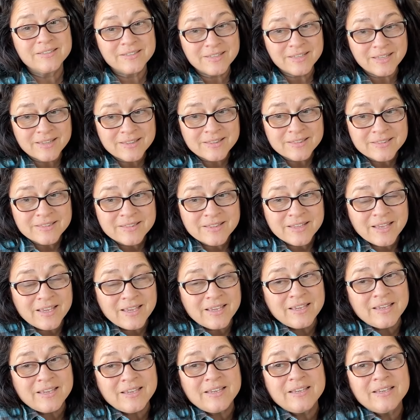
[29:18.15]
then
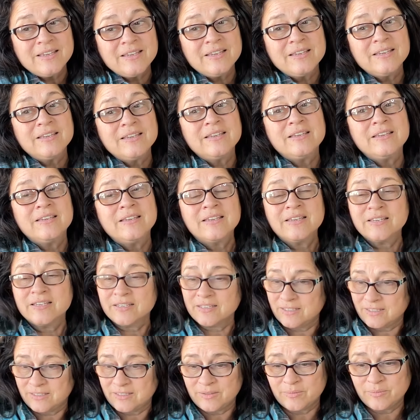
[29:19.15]
they
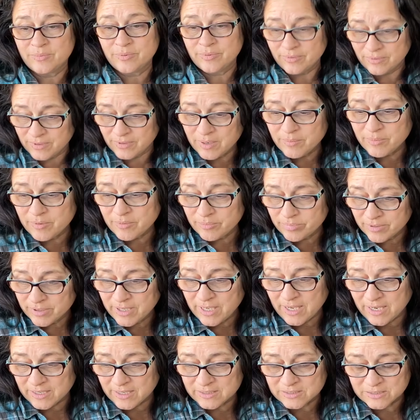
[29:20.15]
can
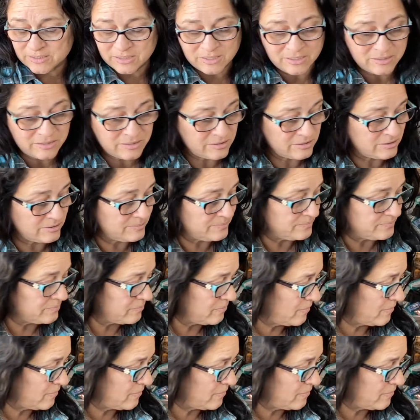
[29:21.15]
probably access